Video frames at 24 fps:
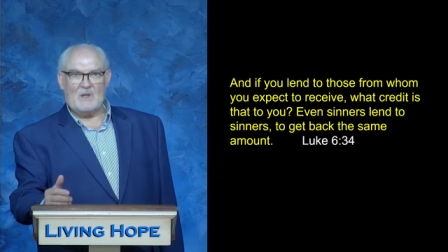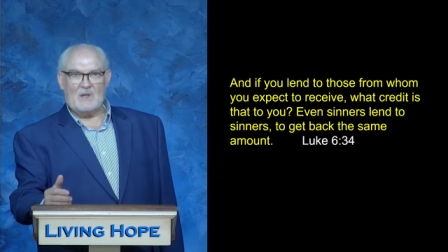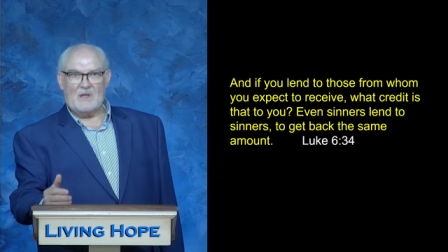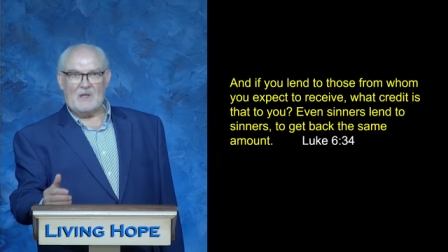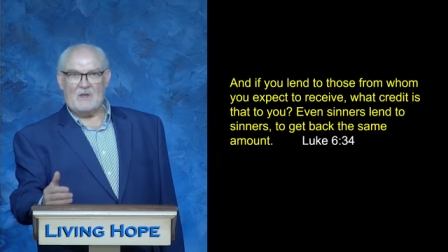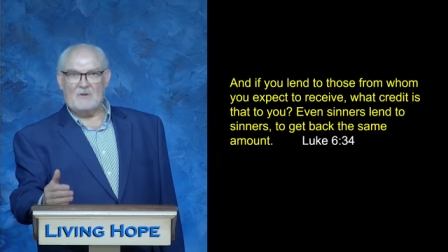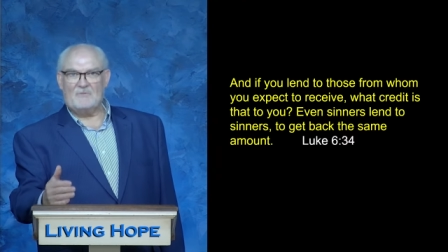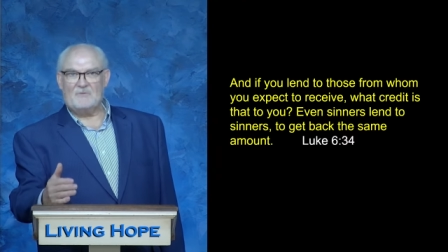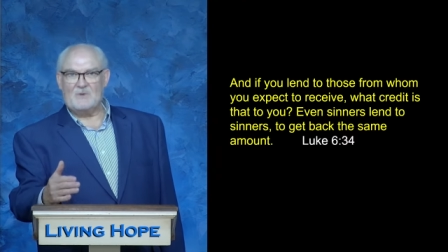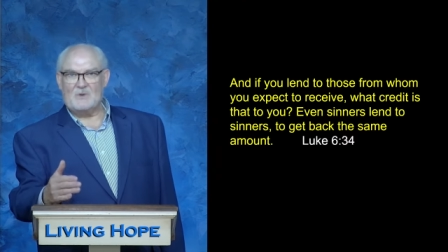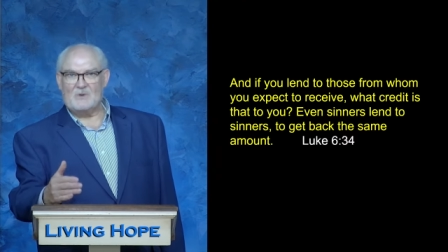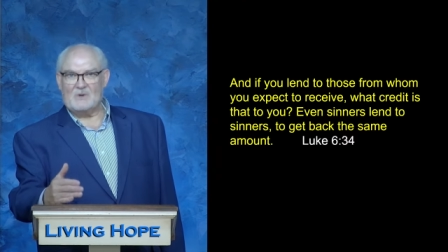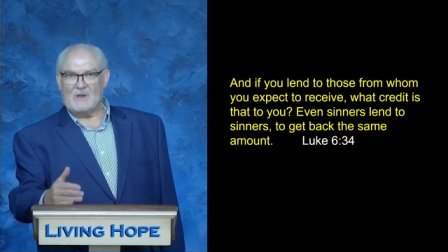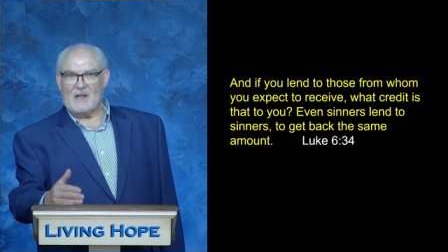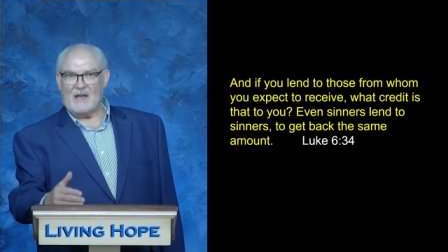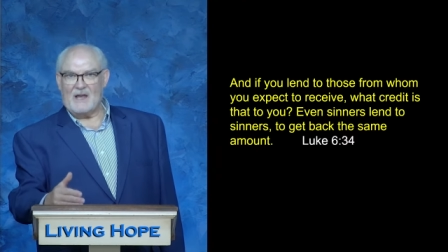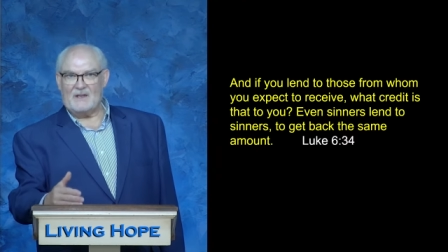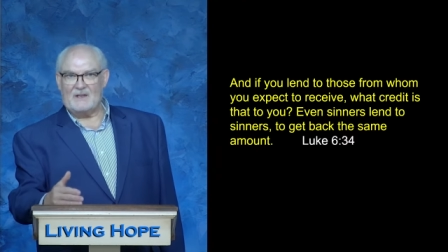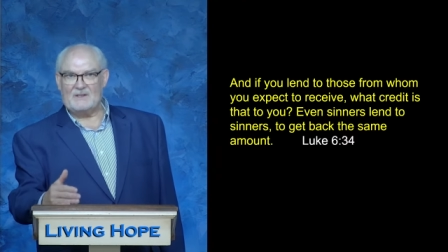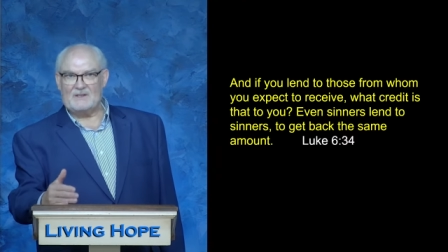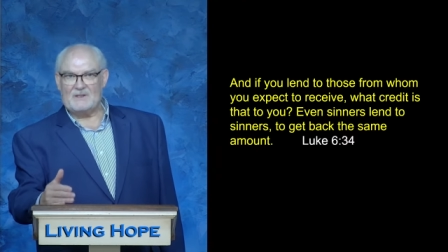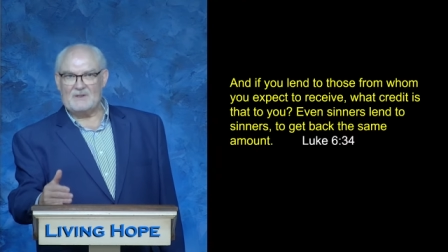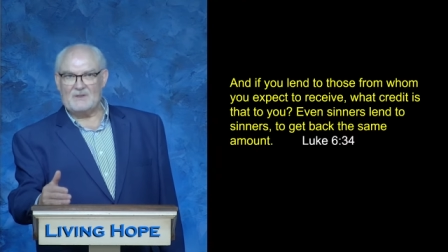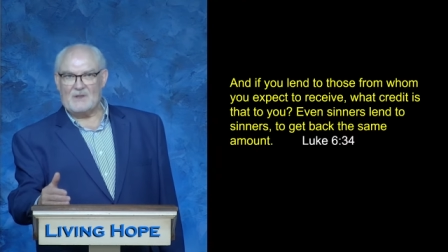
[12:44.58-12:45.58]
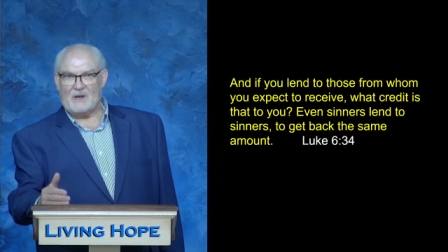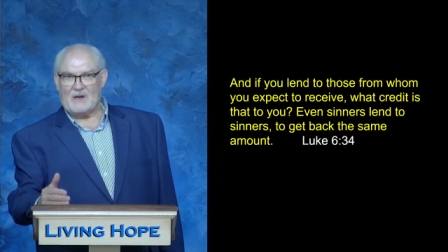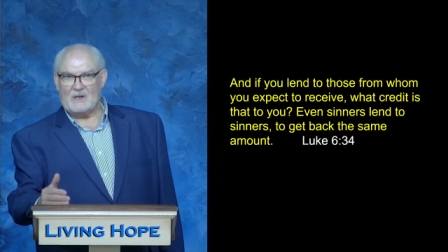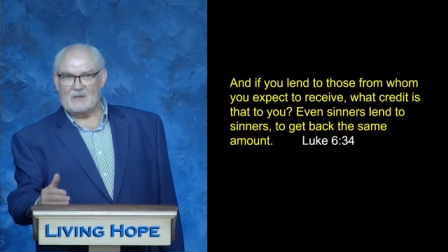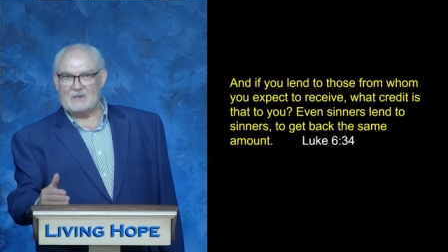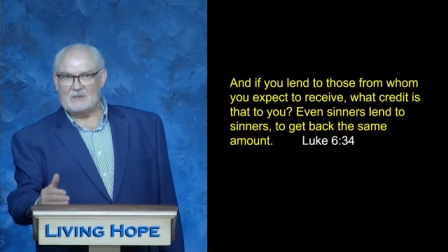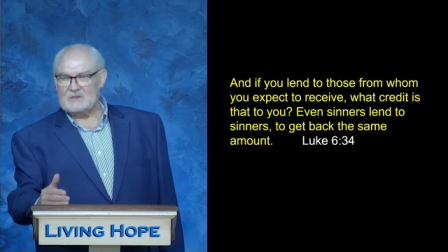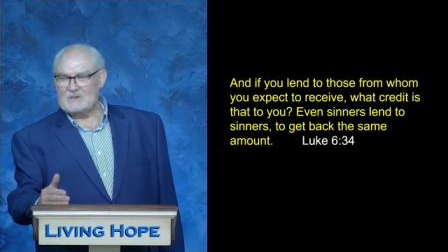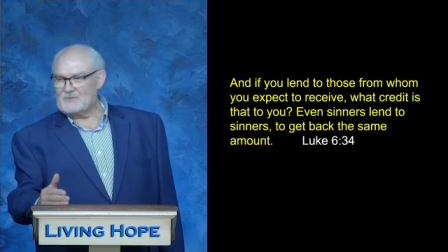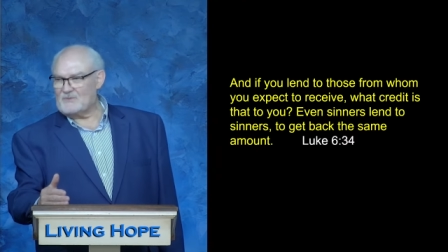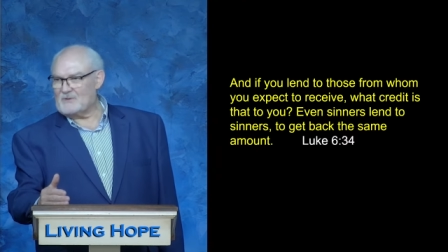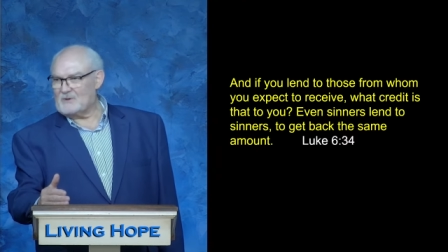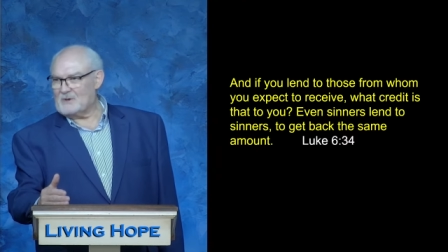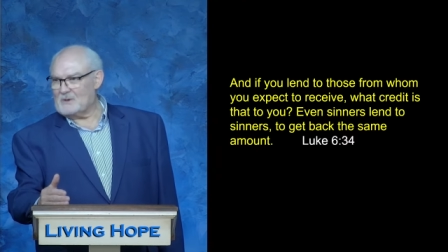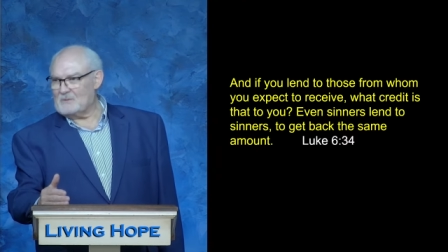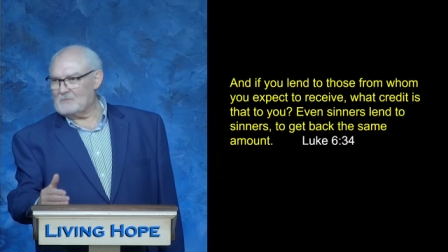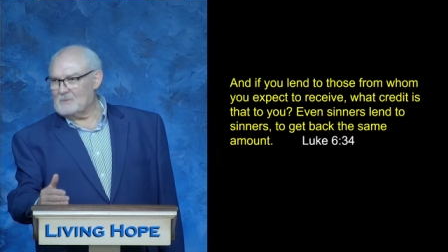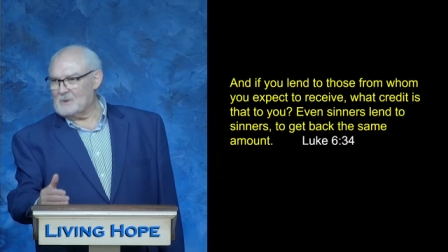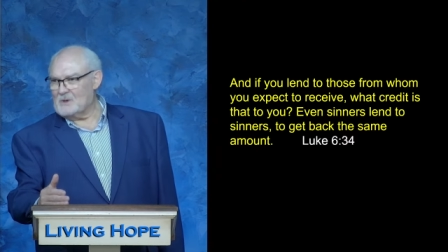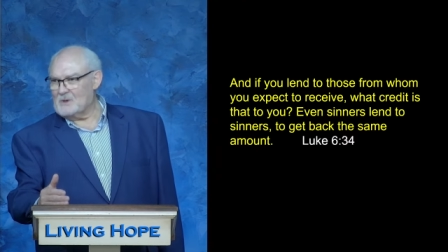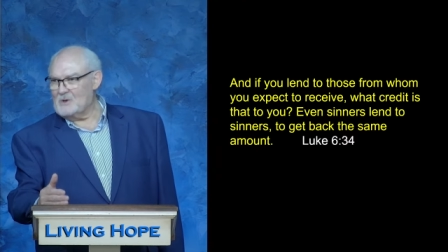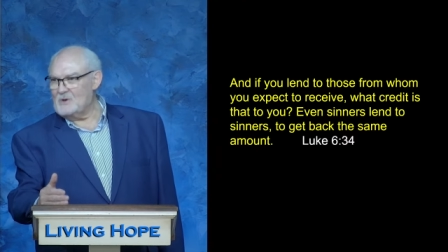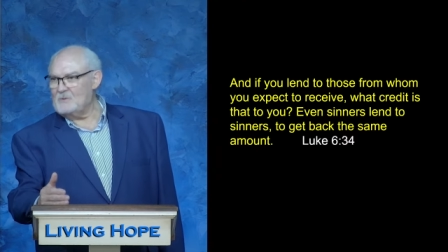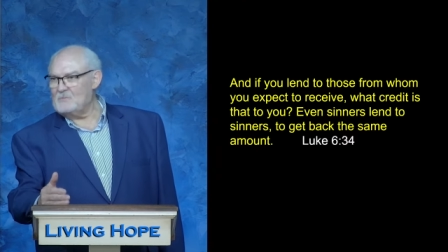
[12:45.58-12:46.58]
If you lend to those
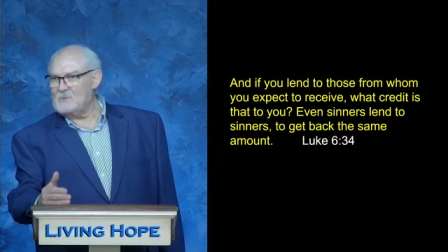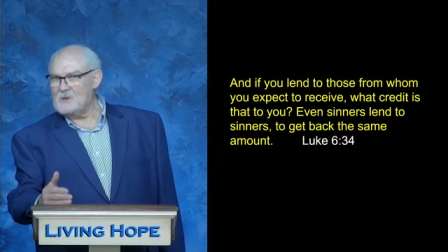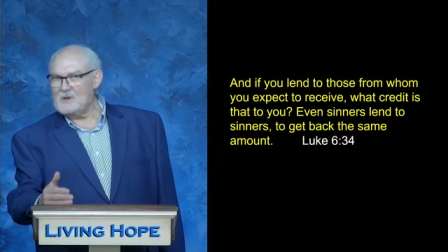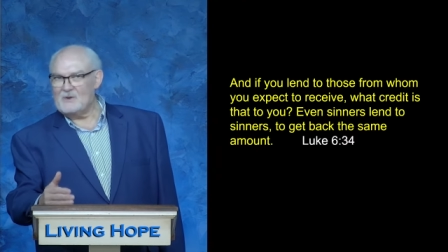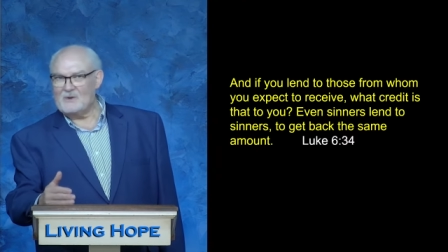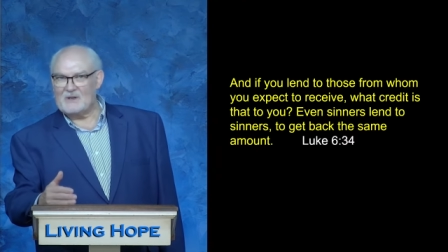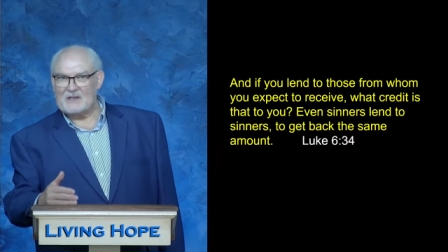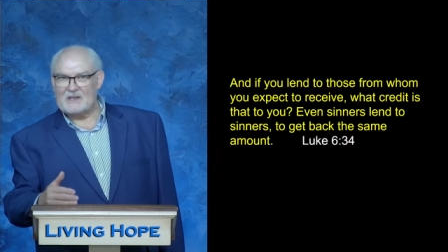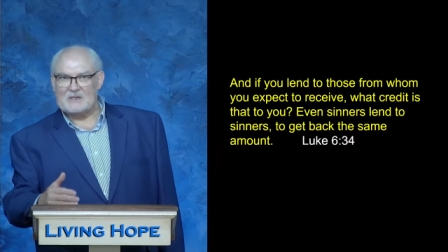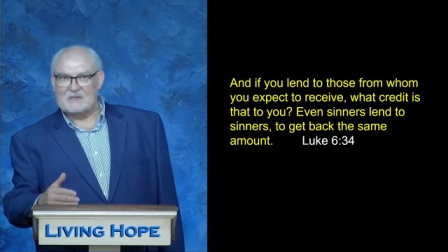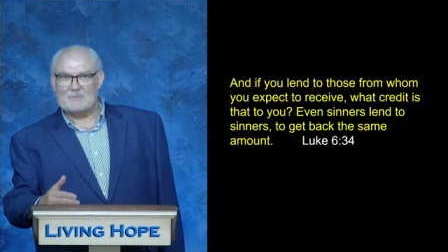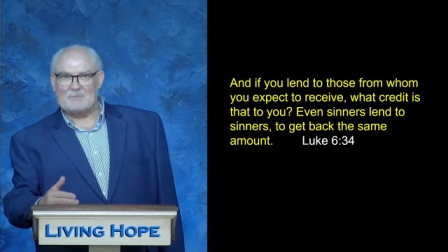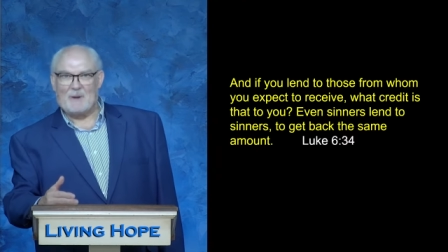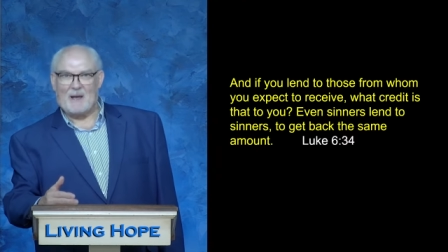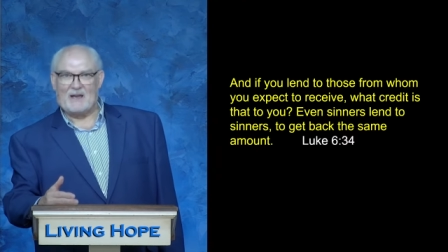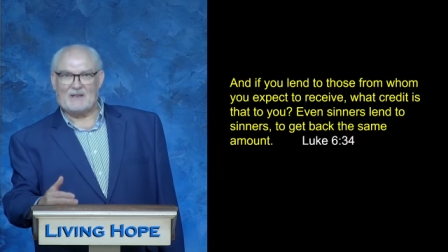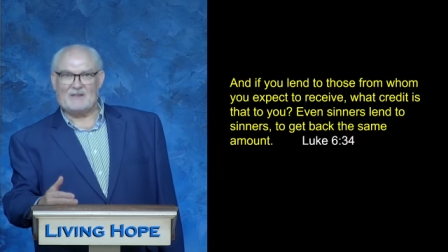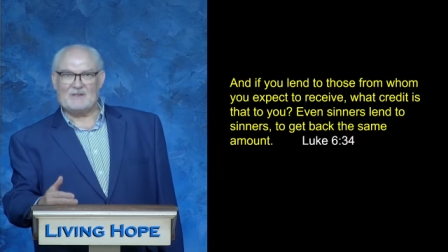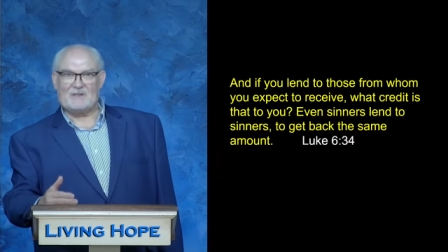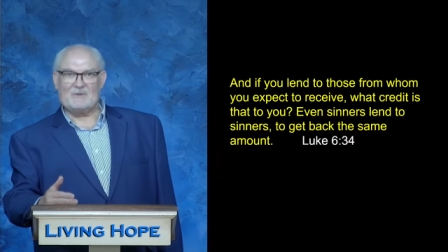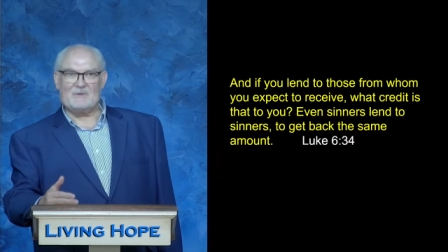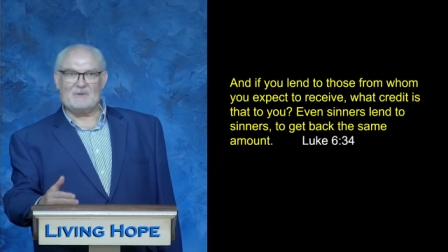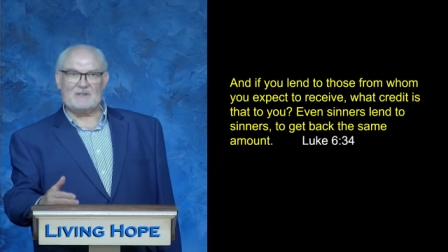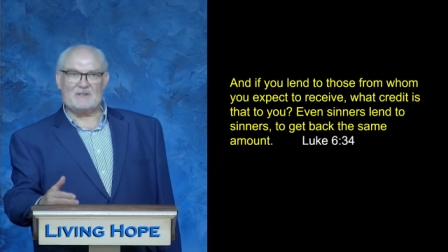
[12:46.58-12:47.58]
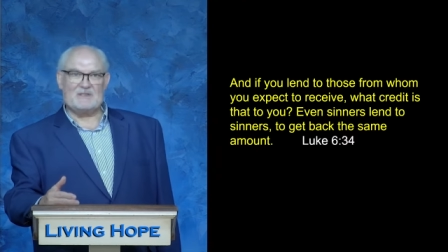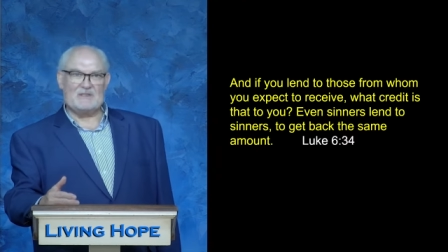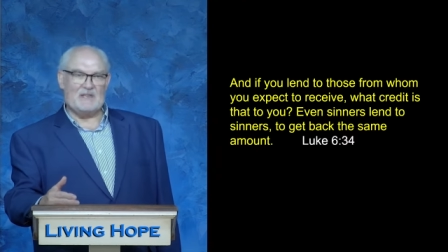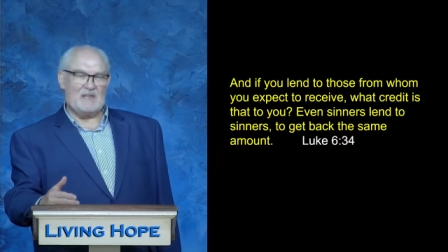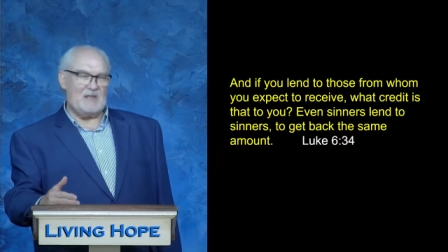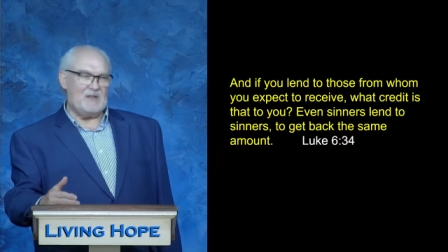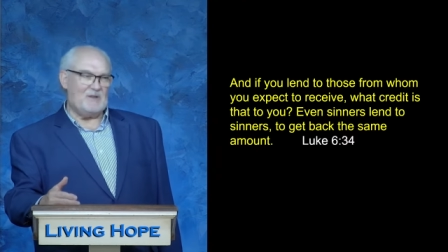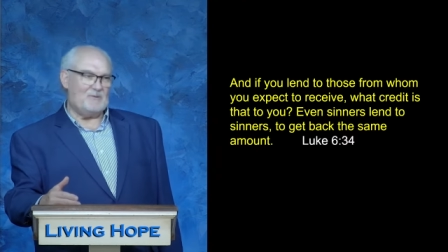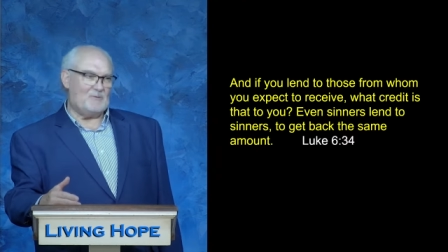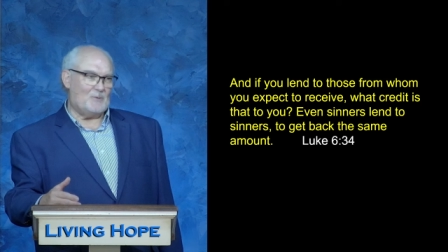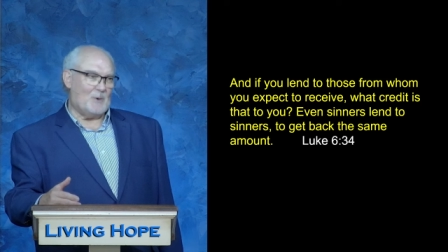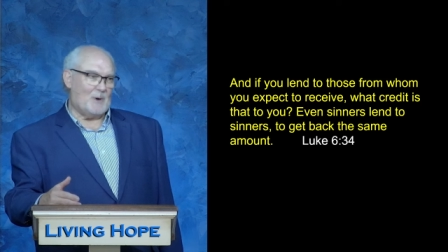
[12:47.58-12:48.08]
from whom you expect to receive,